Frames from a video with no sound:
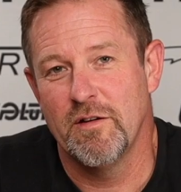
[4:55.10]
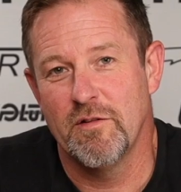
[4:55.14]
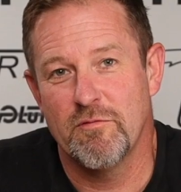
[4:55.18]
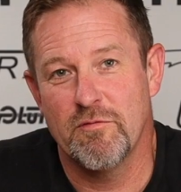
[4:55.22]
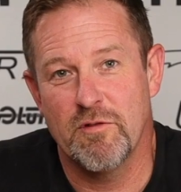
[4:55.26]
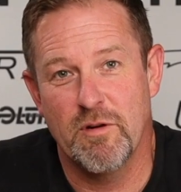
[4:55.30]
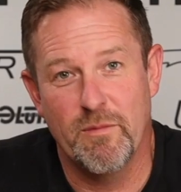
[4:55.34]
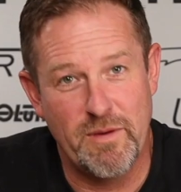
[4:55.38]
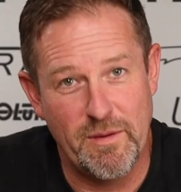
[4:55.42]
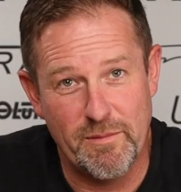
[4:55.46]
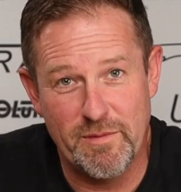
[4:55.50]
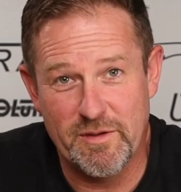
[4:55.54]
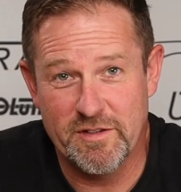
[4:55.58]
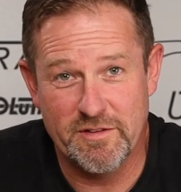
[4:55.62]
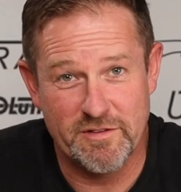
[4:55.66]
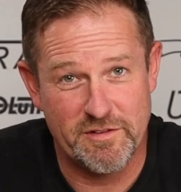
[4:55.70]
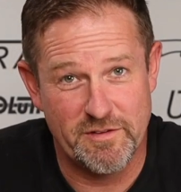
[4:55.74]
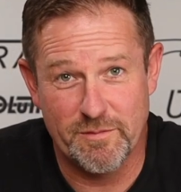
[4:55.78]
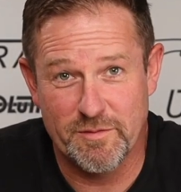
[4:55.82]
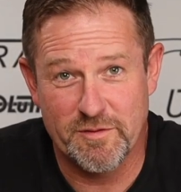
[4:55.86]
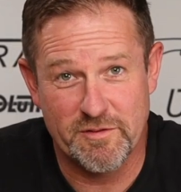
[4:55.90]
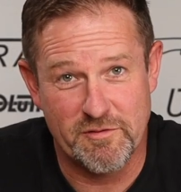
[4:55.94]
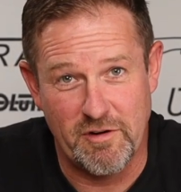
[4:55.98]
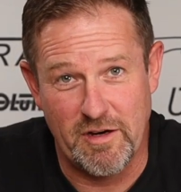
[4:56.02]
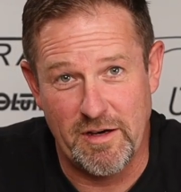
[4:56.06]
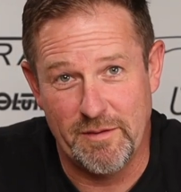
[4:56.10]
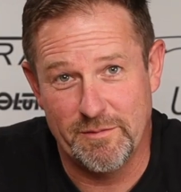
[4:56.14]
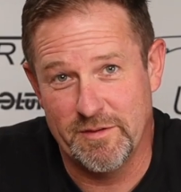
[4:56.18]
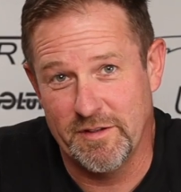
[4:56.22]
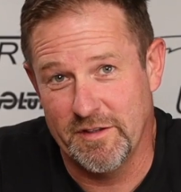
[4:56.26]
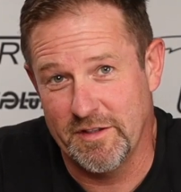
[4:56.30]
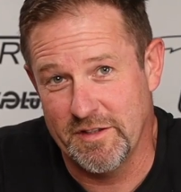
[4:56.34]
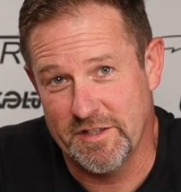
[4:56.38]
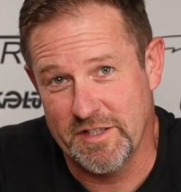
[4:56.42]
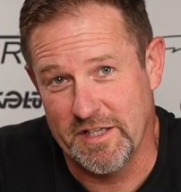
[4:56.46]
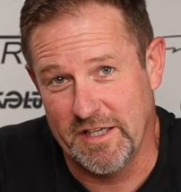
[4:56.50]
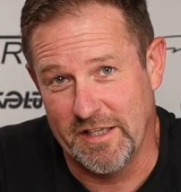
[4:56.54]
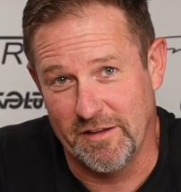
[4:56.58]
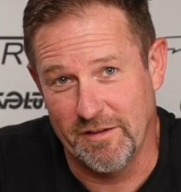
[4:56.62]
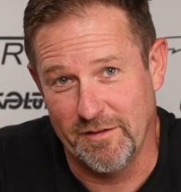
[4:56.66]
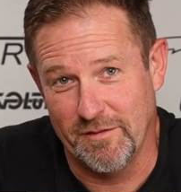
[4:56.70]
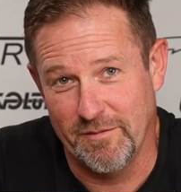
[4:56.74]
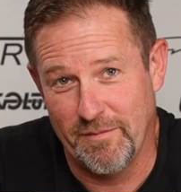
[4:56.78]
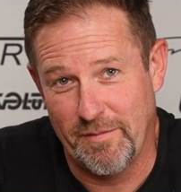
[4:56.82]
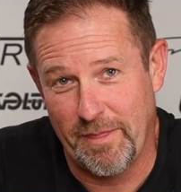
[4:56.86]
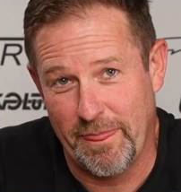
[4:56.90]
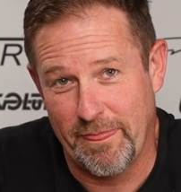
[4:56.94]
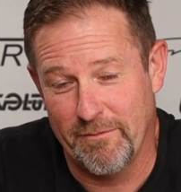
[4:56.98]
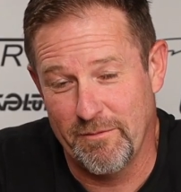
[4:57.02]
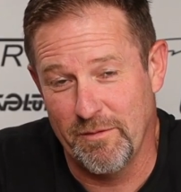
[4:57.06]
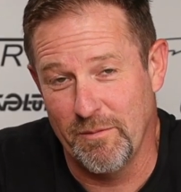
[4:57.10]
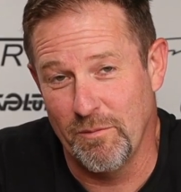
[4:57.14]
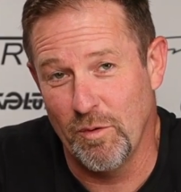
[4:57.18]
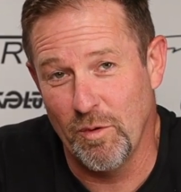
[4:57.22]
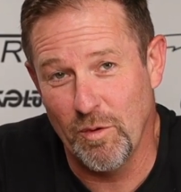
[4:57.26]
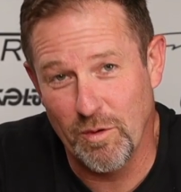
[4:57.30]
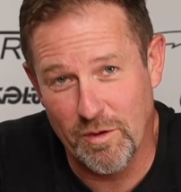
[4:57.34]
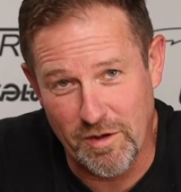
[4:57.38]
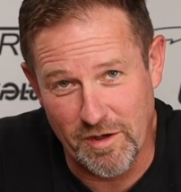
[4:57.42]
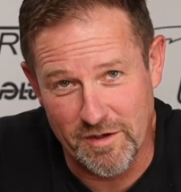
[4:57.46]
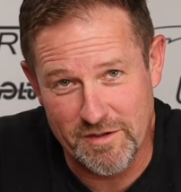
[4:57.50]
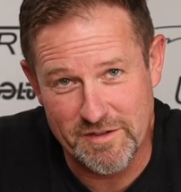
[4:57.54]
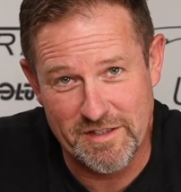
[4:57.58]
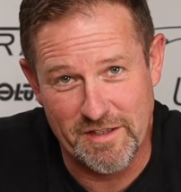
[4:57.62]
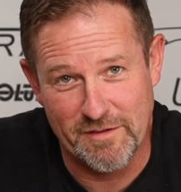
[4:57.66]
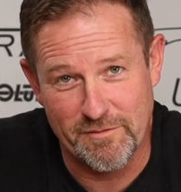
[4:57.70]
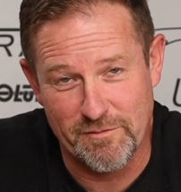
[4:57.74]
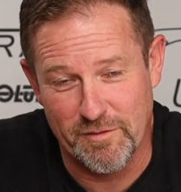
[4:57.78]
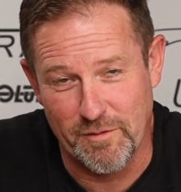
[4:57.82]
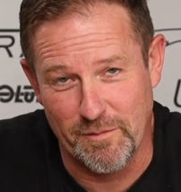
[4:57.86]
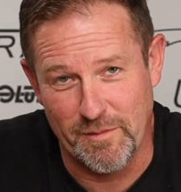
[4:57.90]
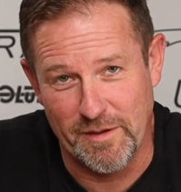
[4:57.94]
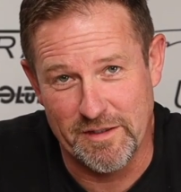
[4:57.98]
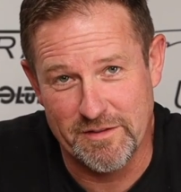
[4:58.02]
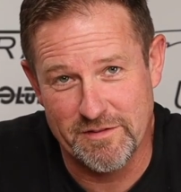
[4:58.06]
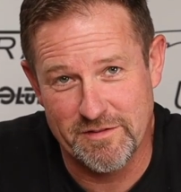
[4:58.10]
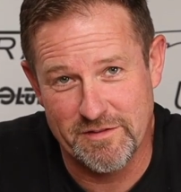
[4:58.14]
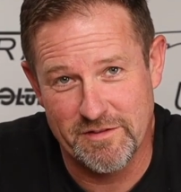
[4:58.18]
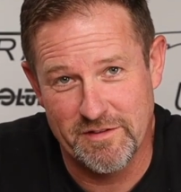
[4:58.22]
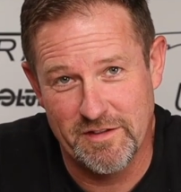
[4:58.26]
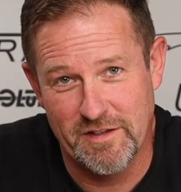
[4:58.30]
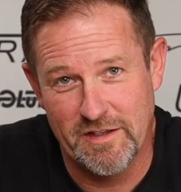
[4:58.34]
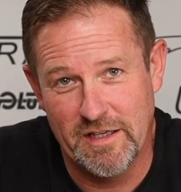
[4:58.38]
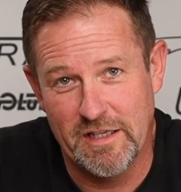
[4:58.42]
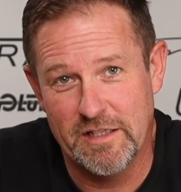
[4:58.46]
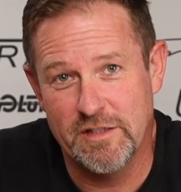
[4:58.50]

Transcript: Remember to subscribe to the channel for more content from us,